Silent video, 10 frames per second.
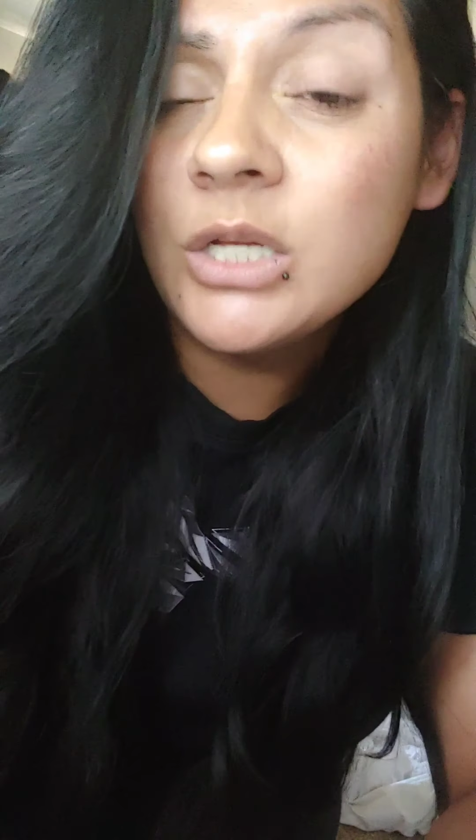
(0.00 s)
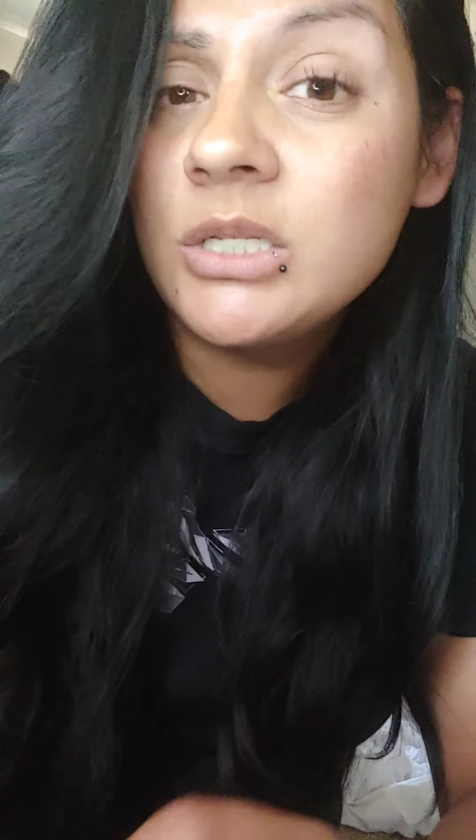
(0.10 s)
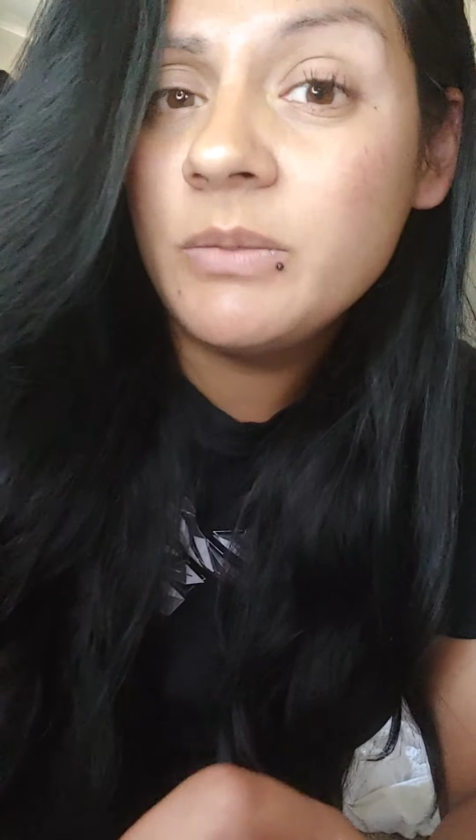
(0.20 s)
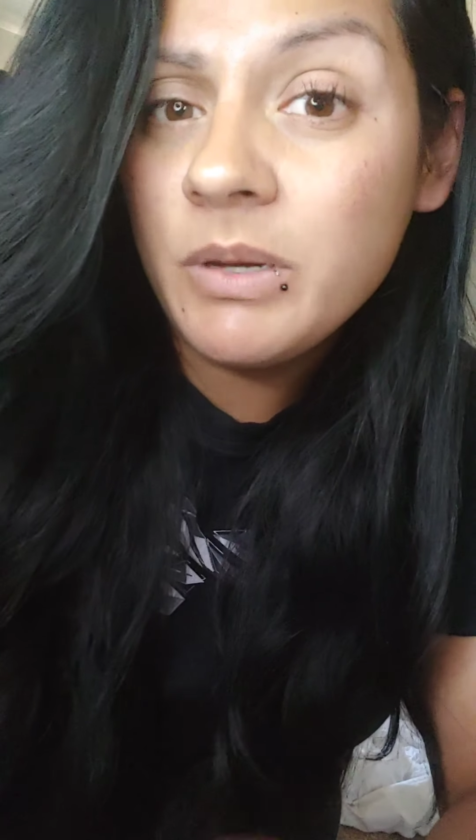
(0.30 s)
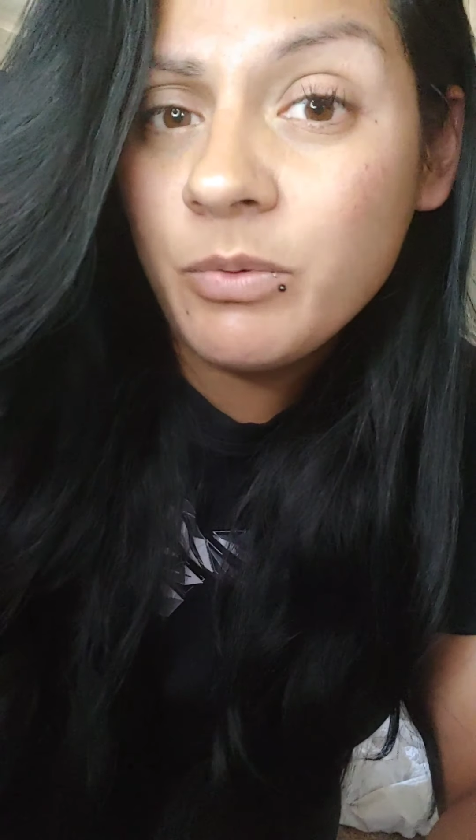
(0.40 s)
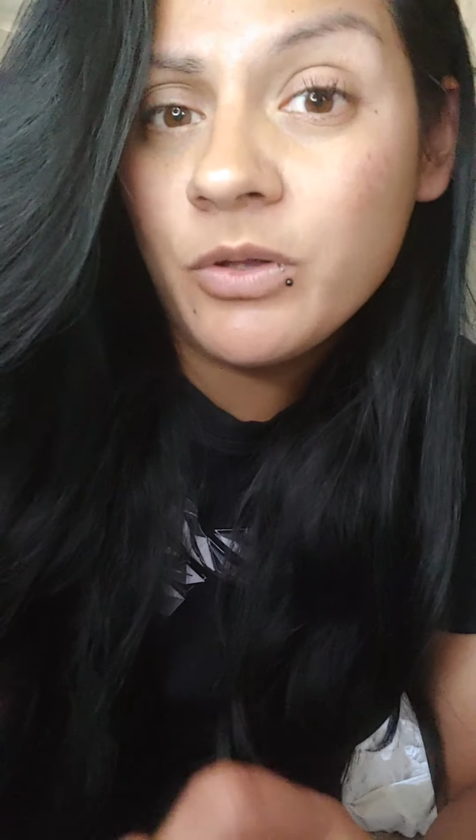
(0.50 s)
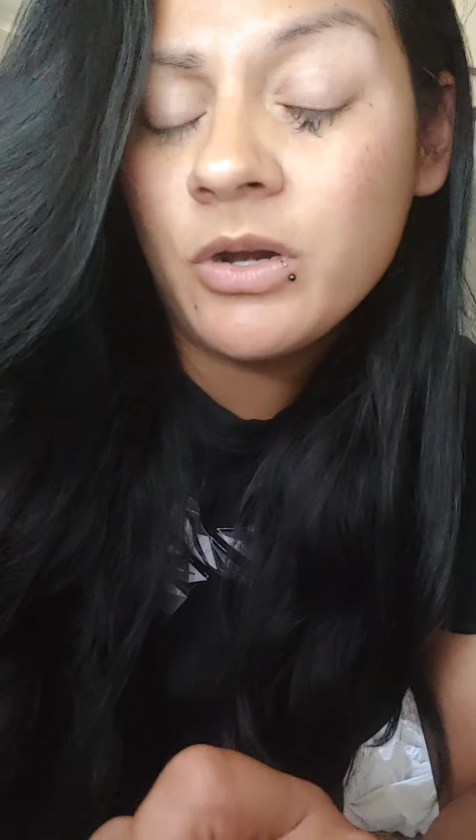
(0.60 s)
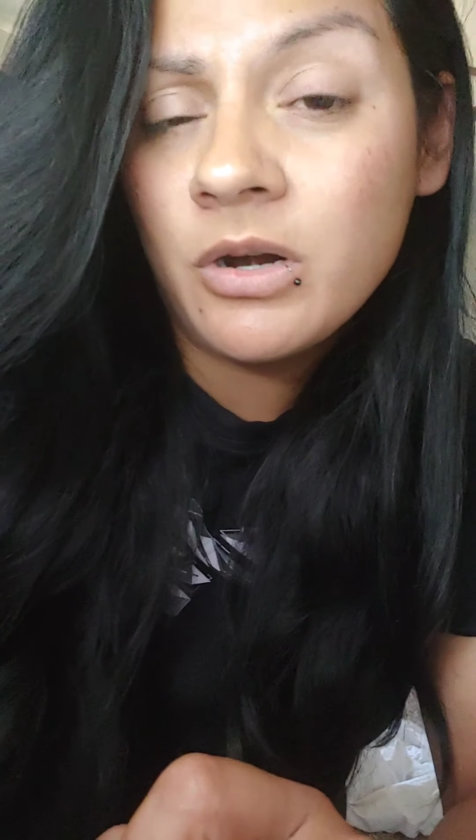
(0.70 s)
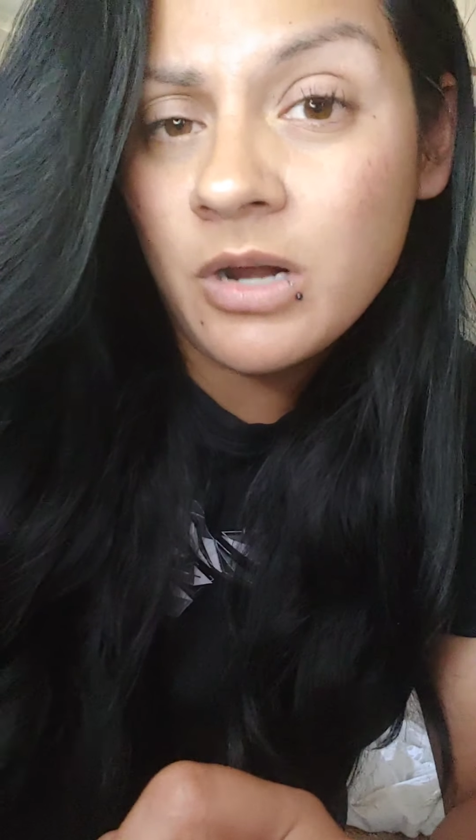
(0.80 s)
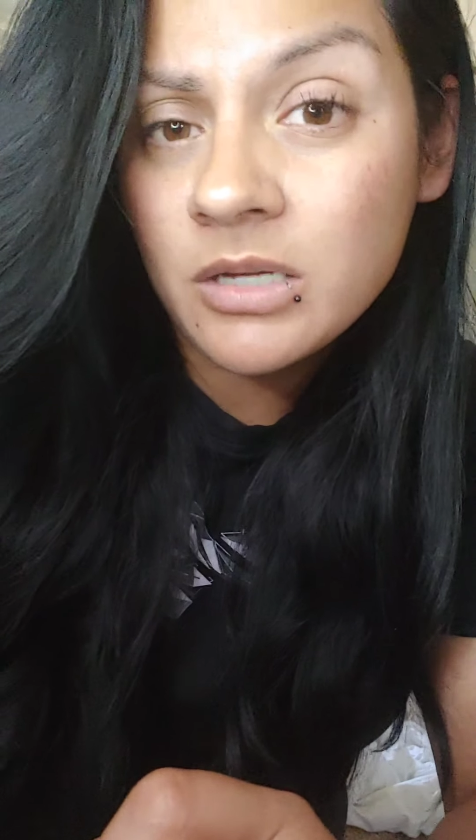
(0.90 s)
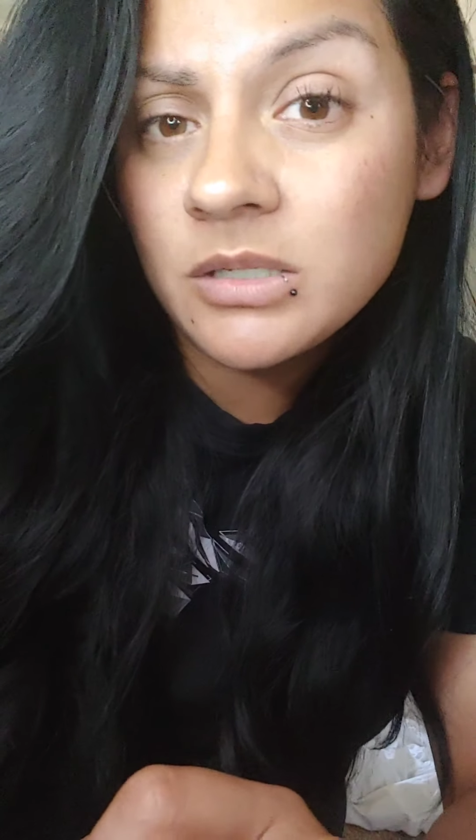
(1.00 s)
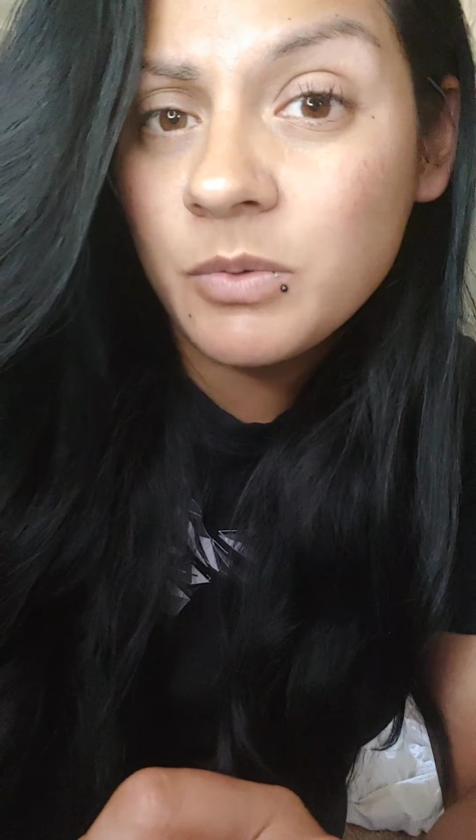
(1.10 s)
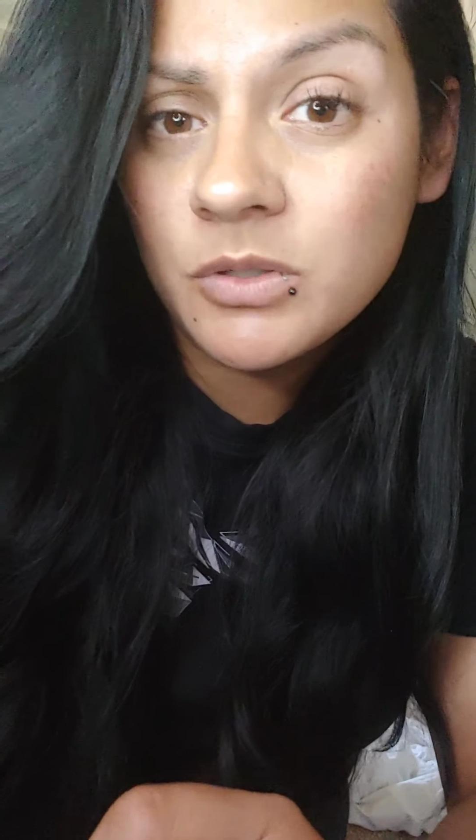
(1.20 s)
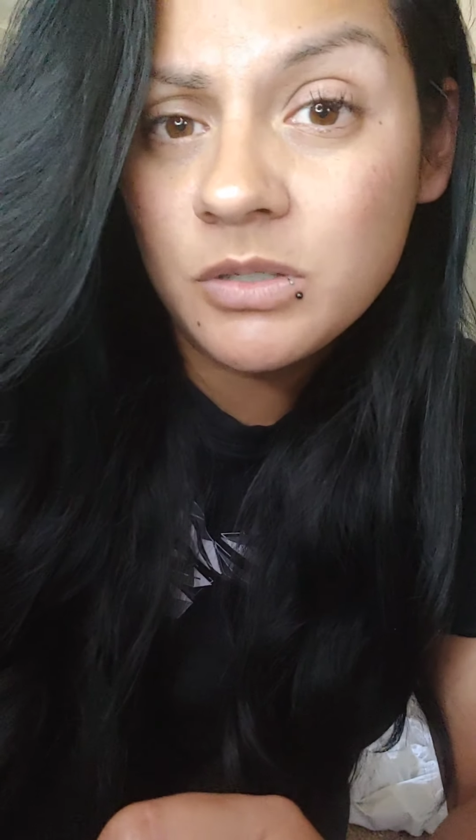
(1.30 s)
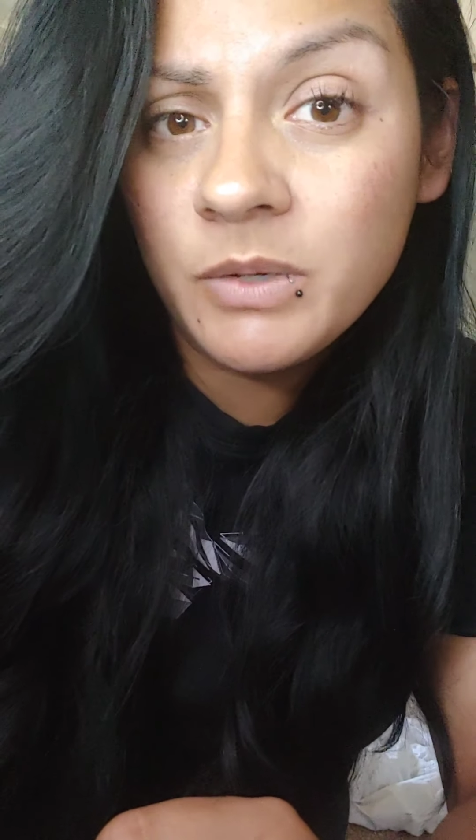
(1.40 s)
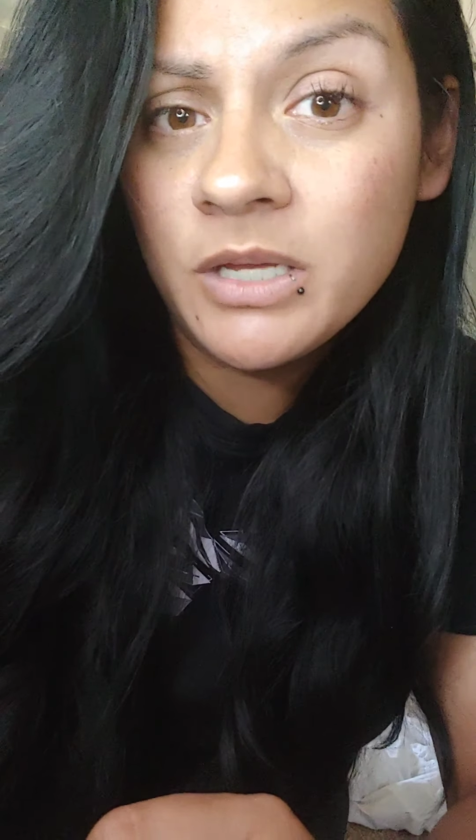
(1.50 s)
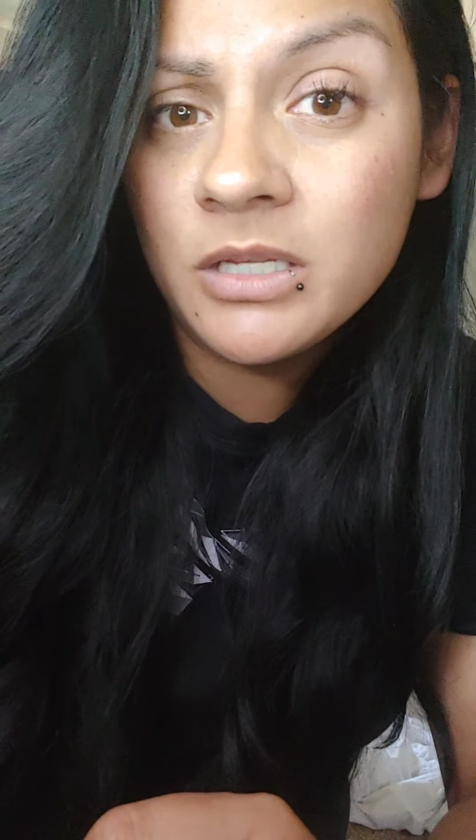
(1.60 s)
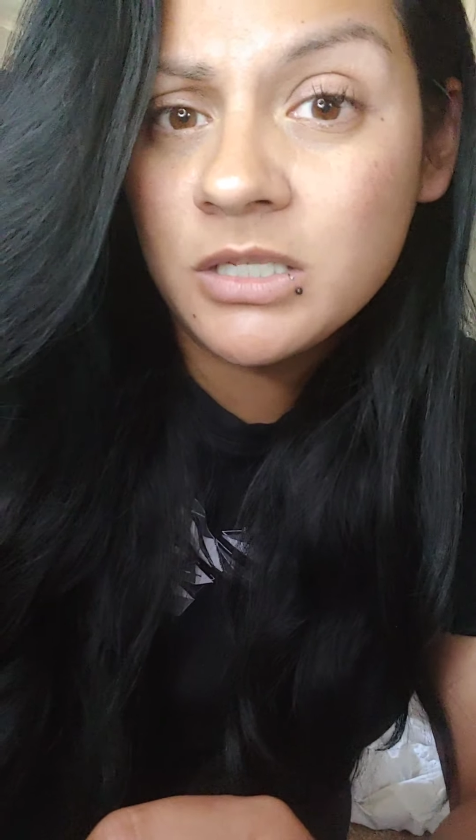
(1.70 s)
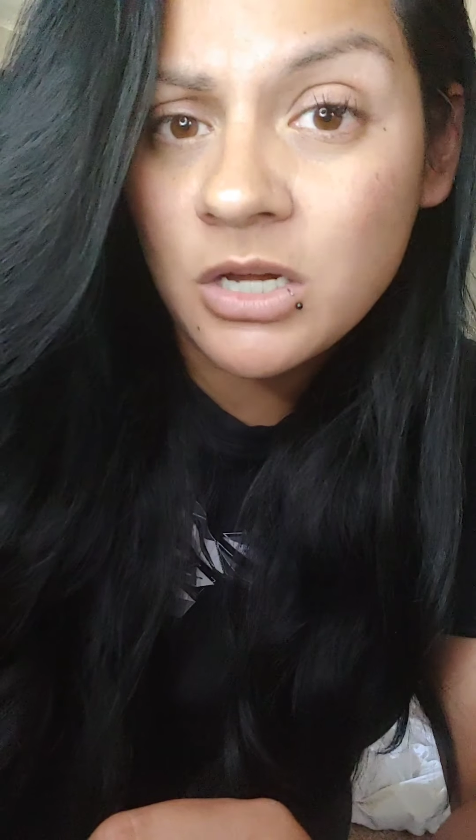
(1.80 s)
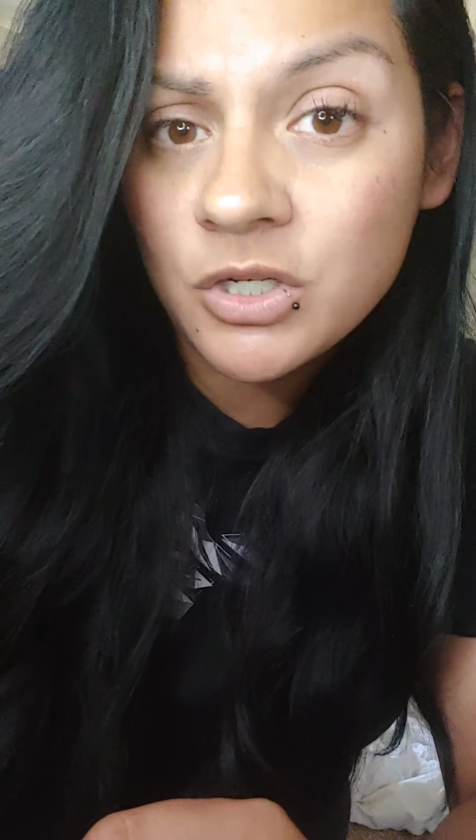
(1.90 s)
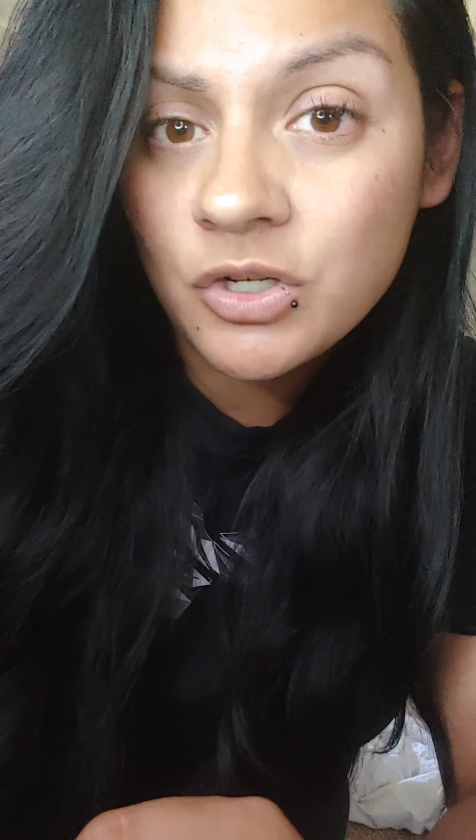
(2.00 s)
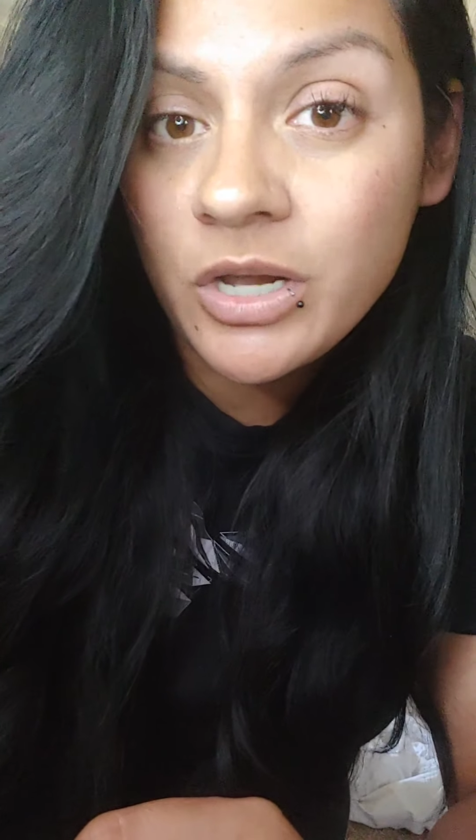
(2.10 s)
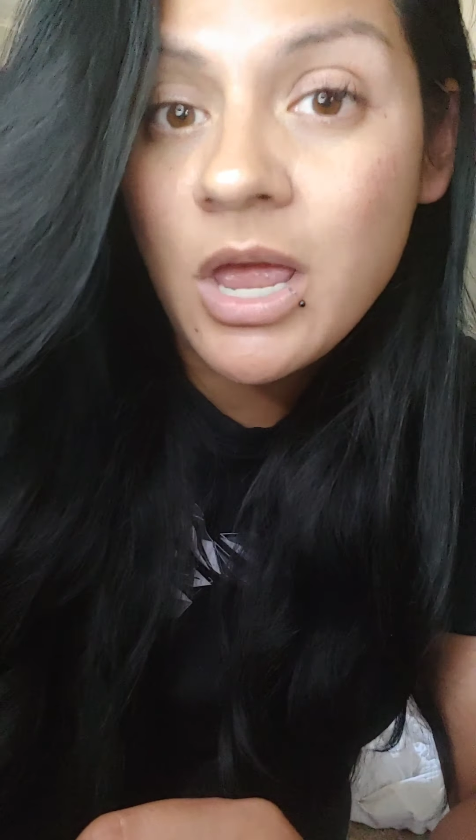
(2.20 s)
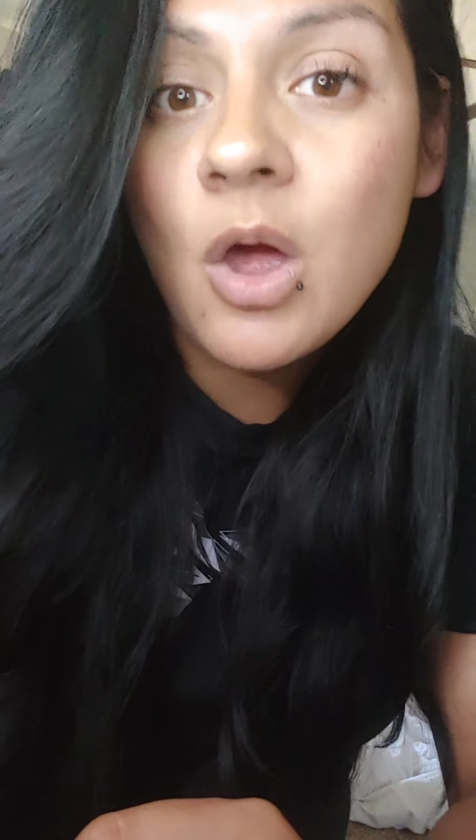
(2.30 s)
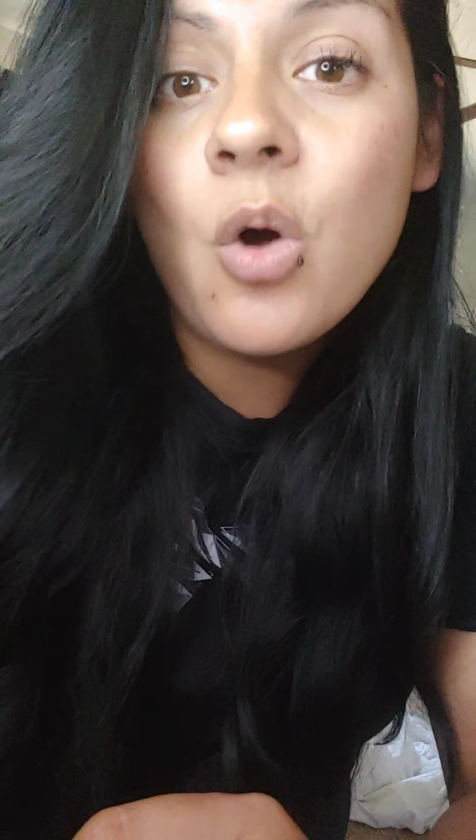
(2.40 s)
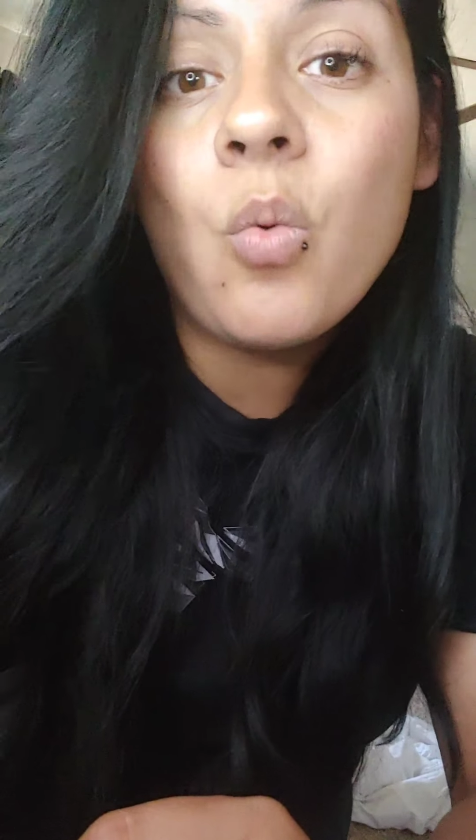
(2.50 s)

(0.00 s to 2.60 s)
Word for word: to people that are not supposed to be in this country.